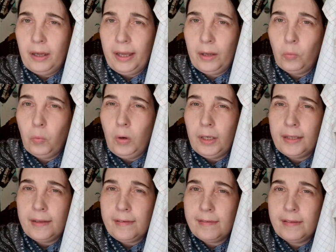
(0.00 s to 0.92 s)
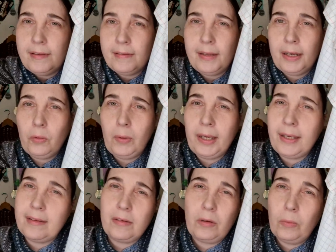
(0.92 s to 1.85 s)
And what is this anyway?
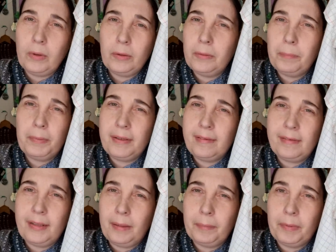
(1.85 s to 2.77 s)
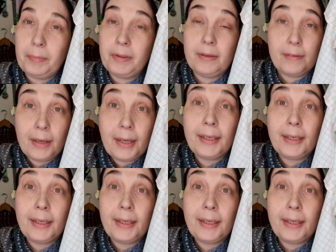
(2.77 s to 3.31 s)
Can someone please tell me because